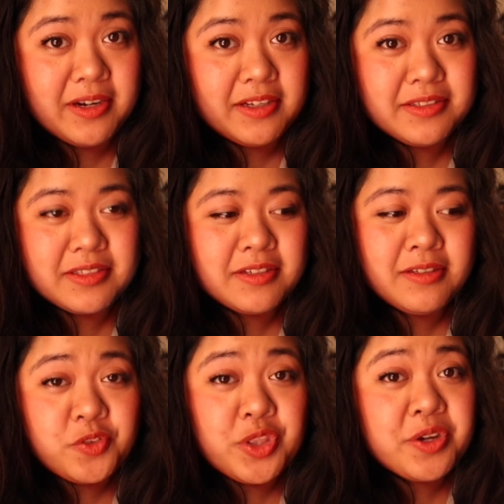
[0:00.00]
does.
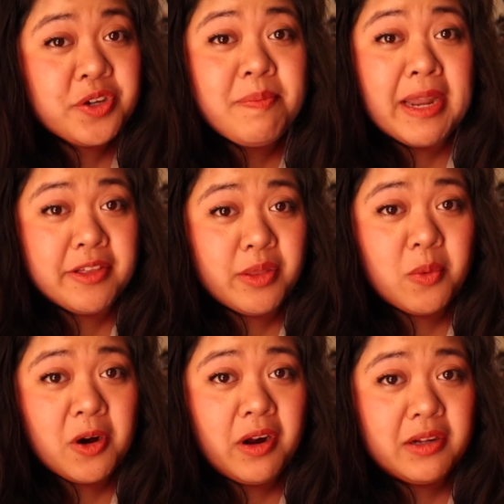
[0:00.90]
For the good men in the
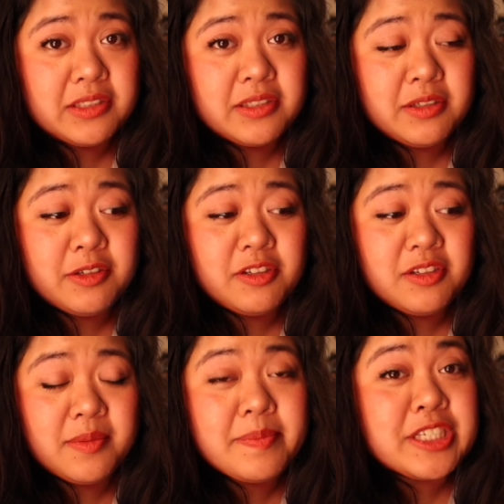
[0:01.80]
world.
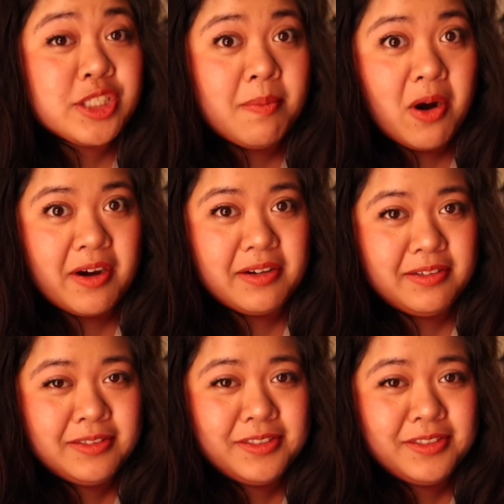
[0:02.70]
be smart.